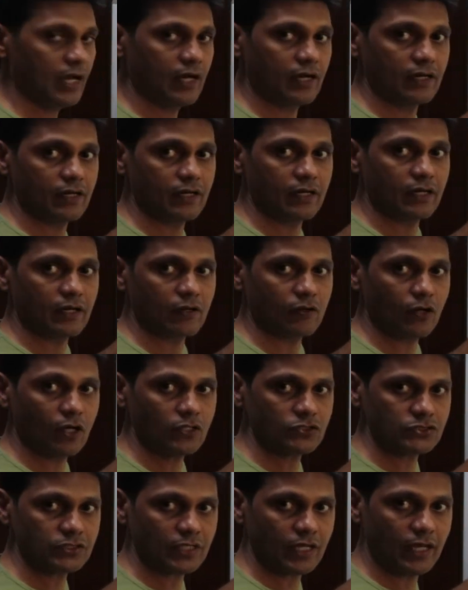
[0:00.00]

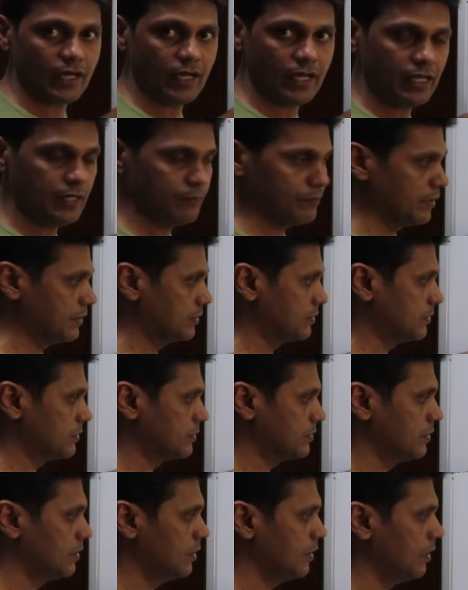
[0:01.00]
cost
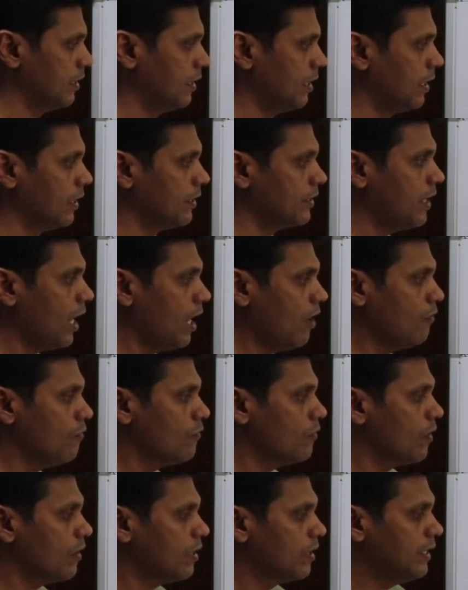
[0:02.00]
elements.
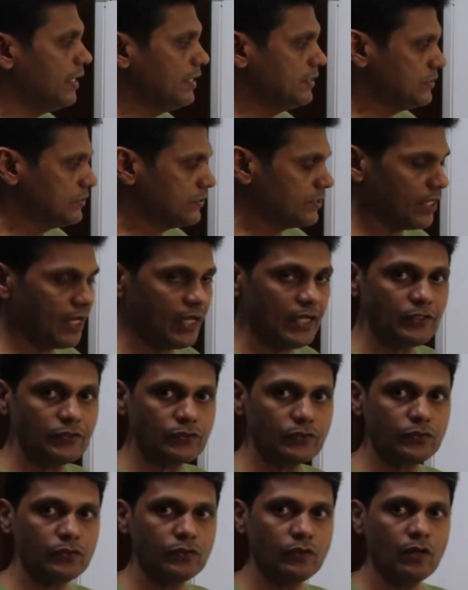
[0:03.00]
Now let's try
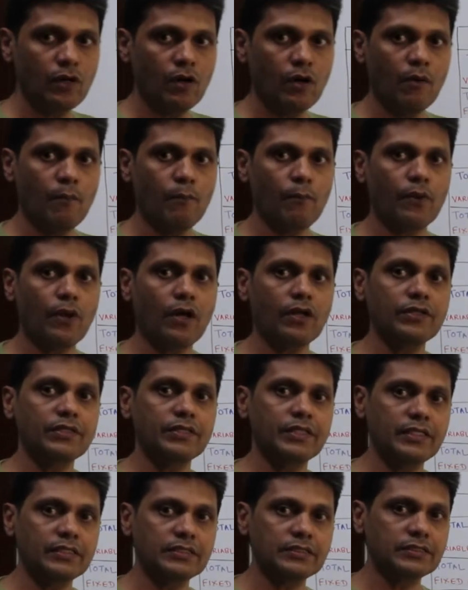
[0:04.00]
to plot
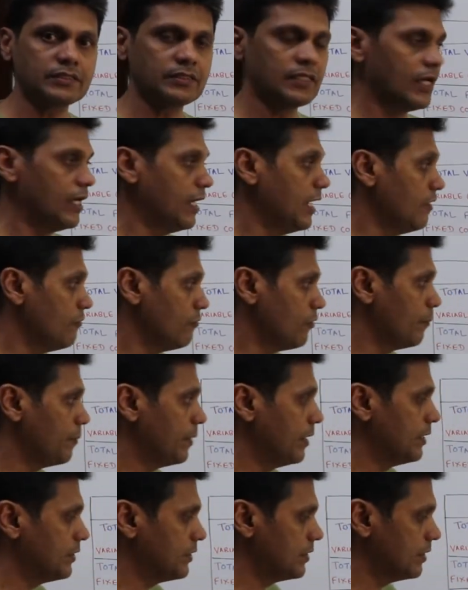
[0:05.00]
this
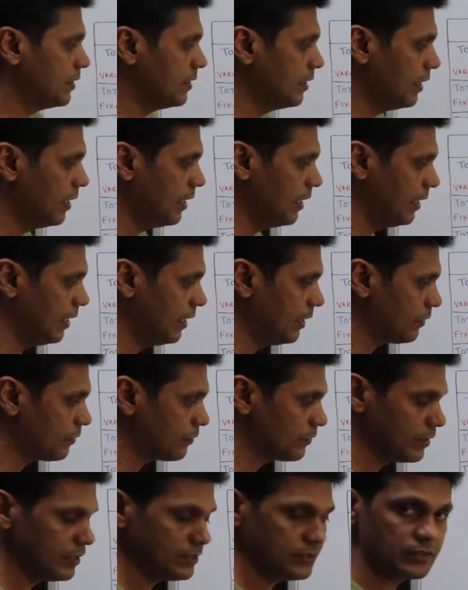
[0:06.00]
information
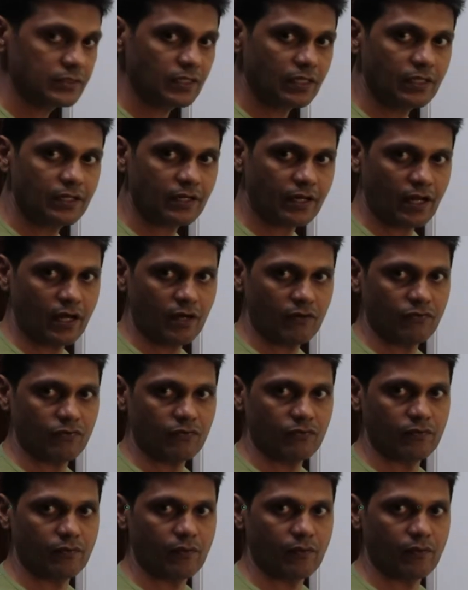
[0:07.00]
into this graph.